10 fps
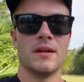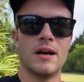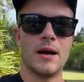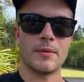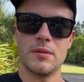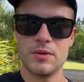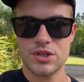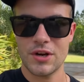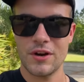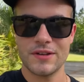I'm gonna be
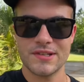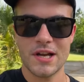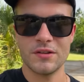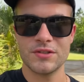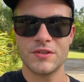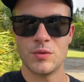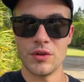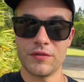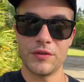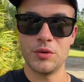sharing this house with
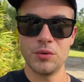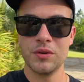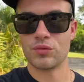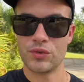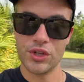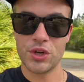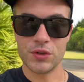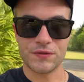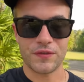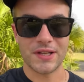a few really
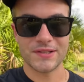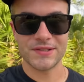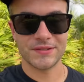close friends,